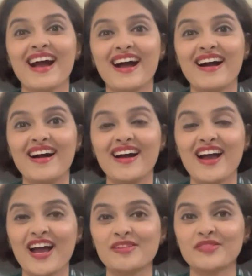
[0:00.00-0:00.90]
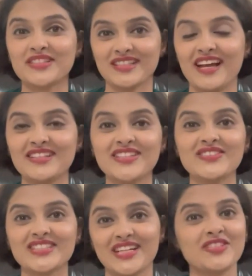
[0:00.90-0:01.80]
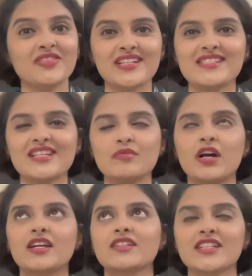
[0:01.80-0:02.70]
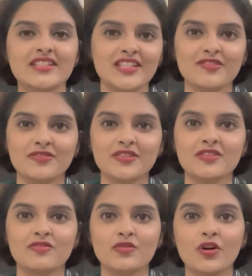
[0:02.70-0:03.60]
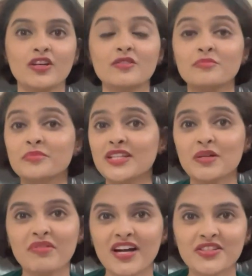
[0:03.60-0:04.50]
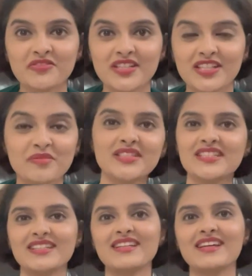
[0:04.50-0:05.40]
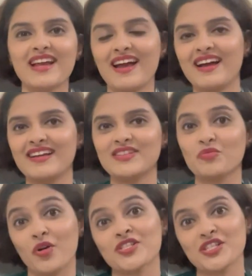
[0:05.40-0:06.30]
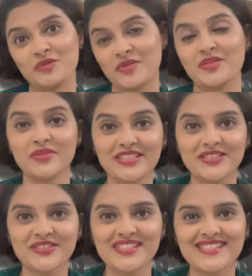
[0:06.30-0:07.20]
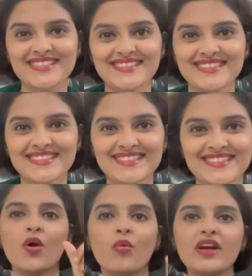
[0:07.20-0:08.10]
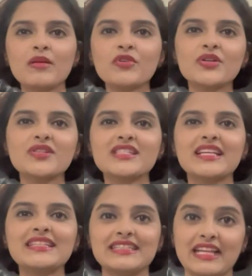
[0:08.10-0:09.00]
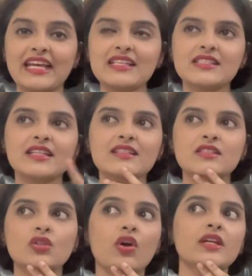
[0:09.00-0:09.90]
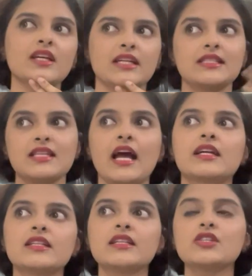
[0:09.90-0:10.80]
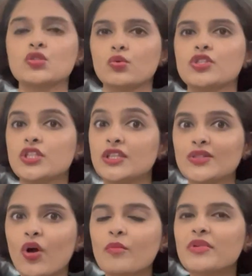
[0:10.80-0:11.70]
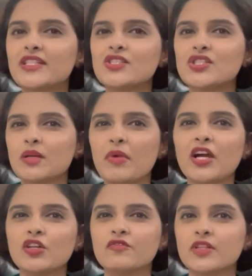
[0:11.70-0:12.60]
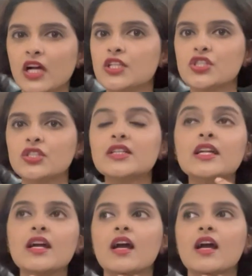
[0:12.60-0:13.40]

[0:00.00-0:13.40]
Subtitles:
I'm going to thank you in advance, and I'm utterly grateful for being a part of our community and watching my videos. What I'm going to say next is not exactly social norm, but it's just a part of culture.